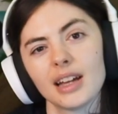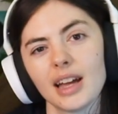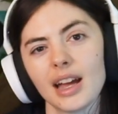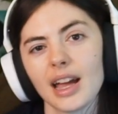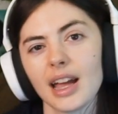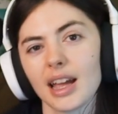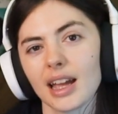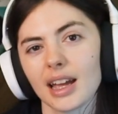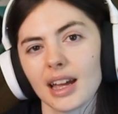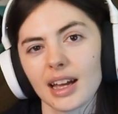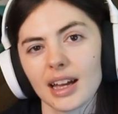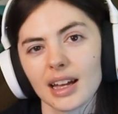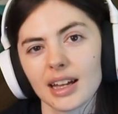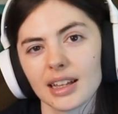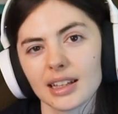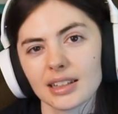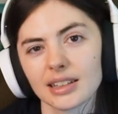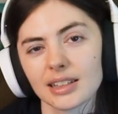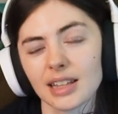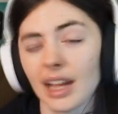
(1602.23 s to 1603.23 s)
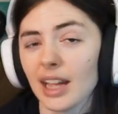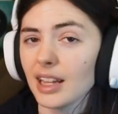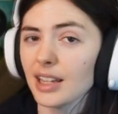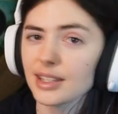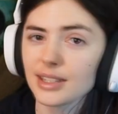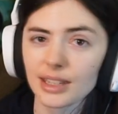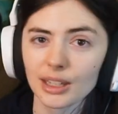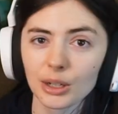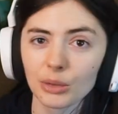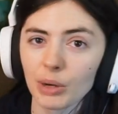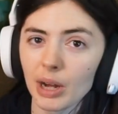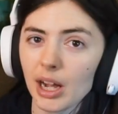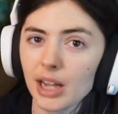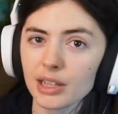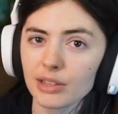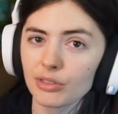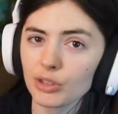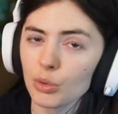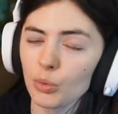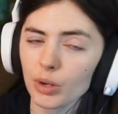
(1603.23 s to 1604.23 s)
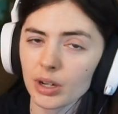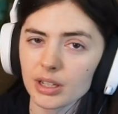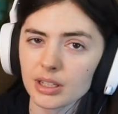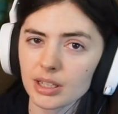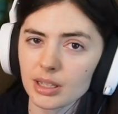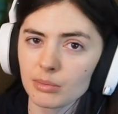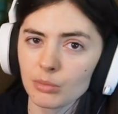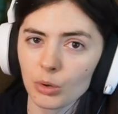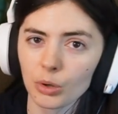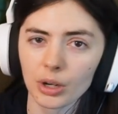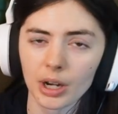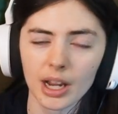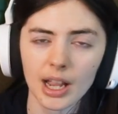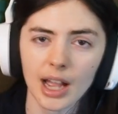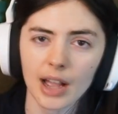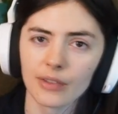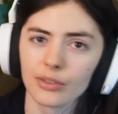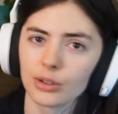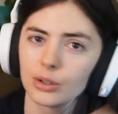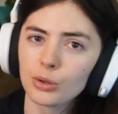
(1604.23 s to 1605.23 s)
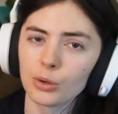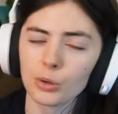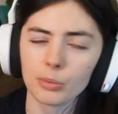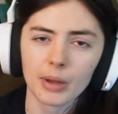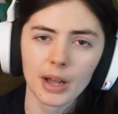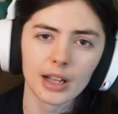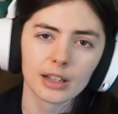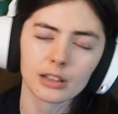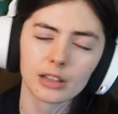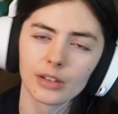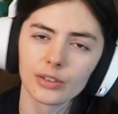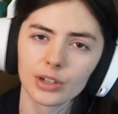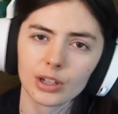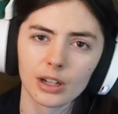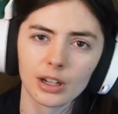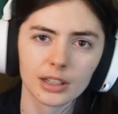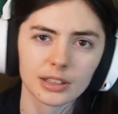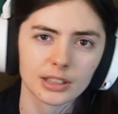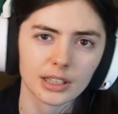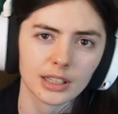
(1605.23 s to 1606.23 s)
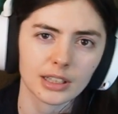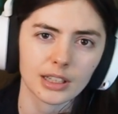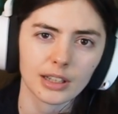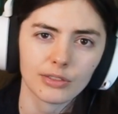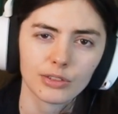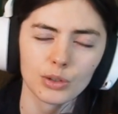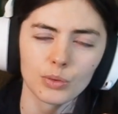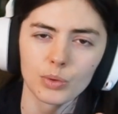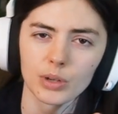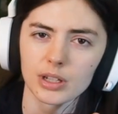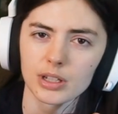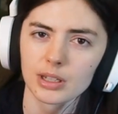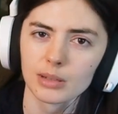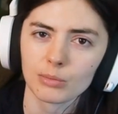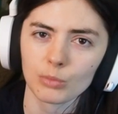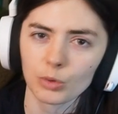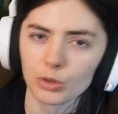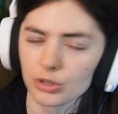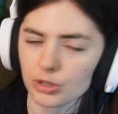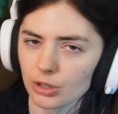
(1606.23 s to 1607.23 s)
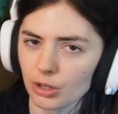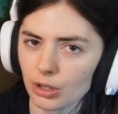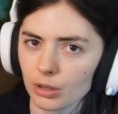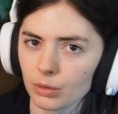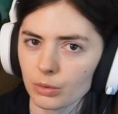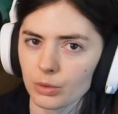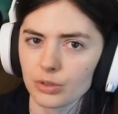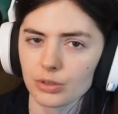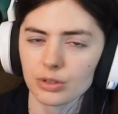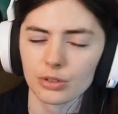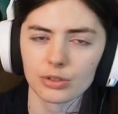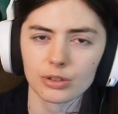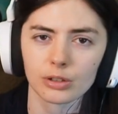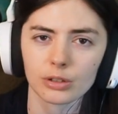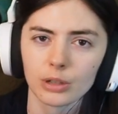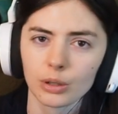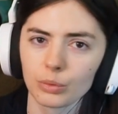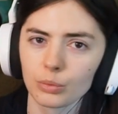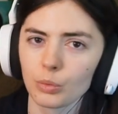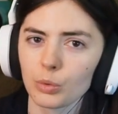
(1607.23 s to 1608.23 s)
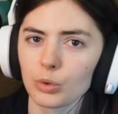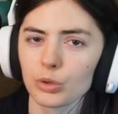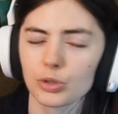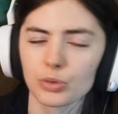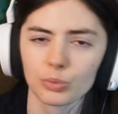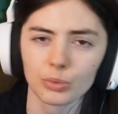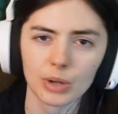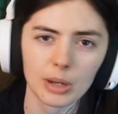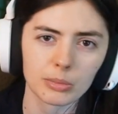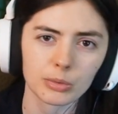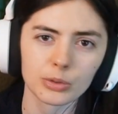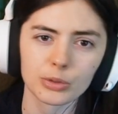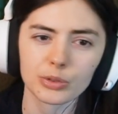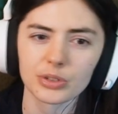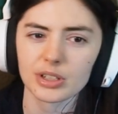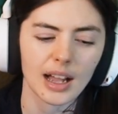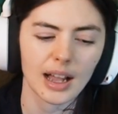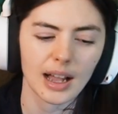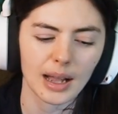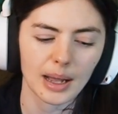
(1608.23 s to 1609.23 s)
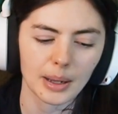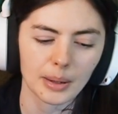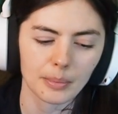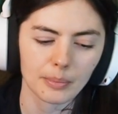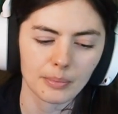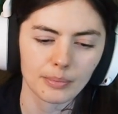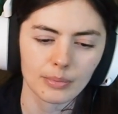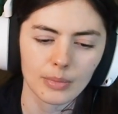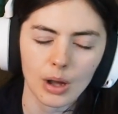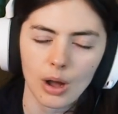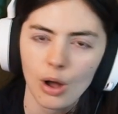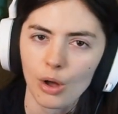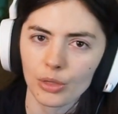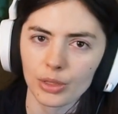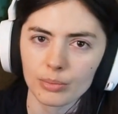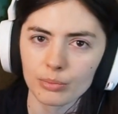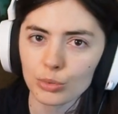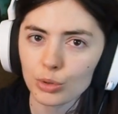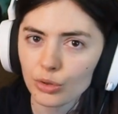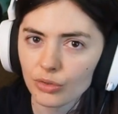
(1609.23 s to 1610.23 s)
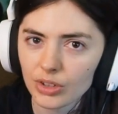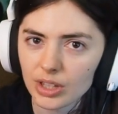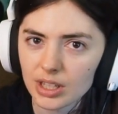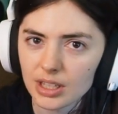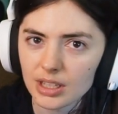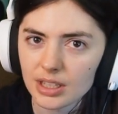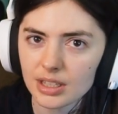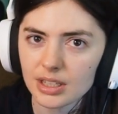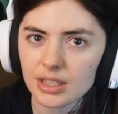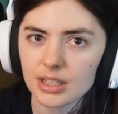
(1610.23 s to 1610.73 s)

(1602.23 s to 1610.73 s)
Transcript: And hey, stick around if you want to see more. I have a whole backlog of content. If you want to see more Star Wars, there's Clone Wars, Rebels, all the movies.